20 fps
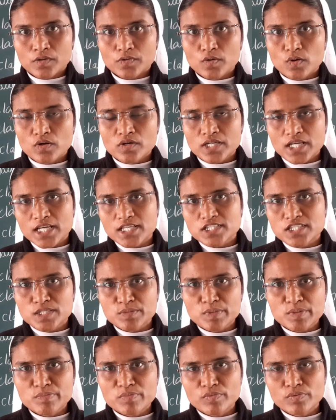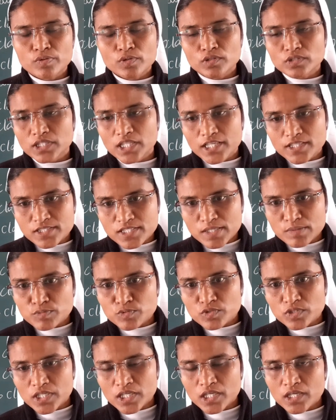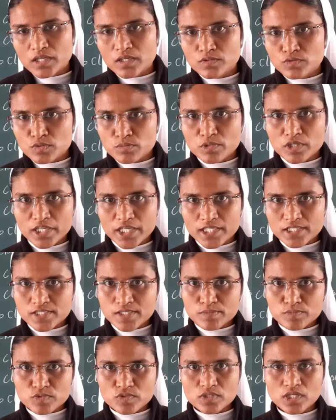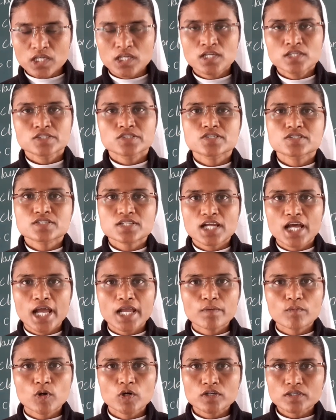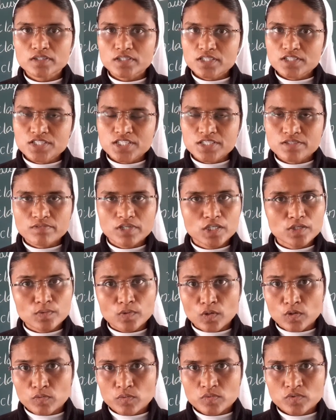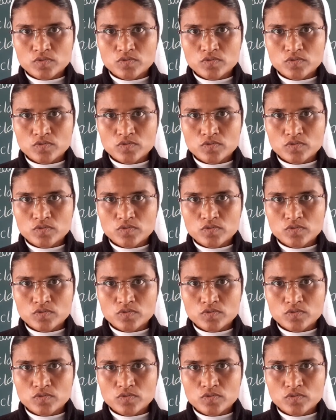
Don't ask me before the exam today, tomorrow exam today, sister I want PC1. No.